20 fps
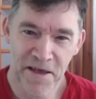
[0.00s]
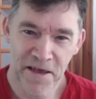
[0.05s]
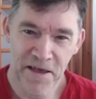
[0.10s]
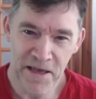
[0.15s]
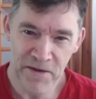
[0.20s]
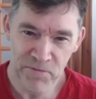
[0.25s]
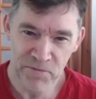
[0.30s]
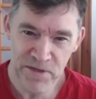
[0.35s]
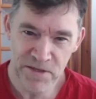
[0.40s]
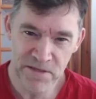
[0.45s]

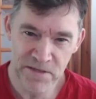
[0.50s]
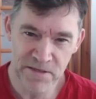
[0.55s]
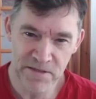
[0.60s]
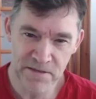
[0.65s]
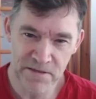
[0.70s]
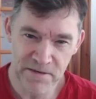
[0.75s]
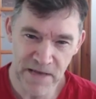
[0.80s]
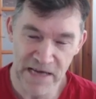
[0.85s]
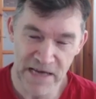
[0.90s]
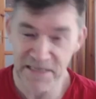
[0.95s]
It
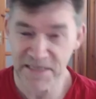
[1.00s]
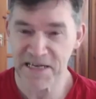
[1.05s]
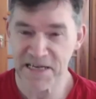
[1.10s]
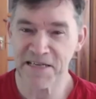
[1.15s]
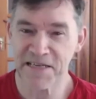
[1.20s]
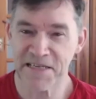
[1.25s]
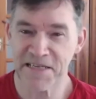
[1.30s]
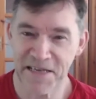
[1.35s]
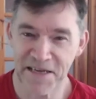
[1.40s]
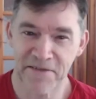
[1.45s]
was
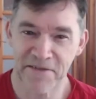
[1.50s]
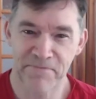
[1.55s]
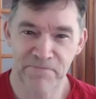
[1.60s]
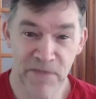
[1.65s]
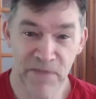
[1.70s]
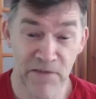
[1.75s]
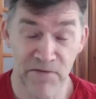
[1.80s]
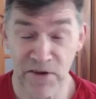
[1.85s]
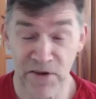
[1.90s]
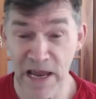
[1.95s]
ecstatic.
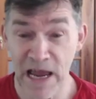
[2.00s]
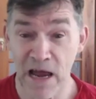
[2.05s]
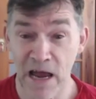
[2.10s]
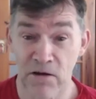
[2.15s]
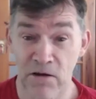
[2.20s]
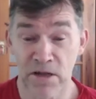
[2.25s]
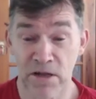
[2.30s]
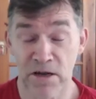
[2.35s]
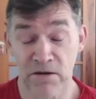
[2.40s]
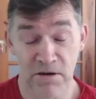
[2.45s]
Even now,
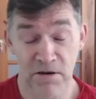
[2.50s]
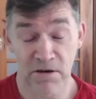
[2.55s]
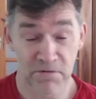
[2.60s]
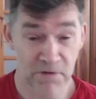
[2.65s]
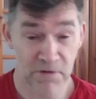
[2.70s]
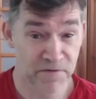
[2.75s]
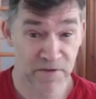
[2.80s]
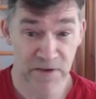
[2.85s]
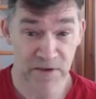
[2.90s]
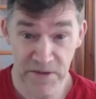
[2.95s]
you know, I
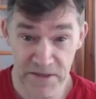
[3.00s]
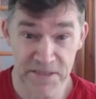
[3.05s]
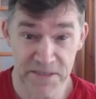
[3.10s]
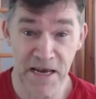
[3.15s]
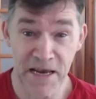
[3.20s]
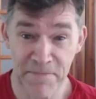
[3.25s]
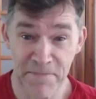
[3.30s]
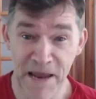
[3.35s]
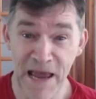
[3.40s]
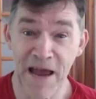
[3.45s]
feel the
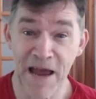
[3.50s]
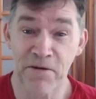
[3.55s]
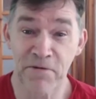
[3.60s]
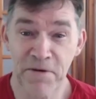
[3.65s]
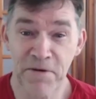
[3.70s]
same now.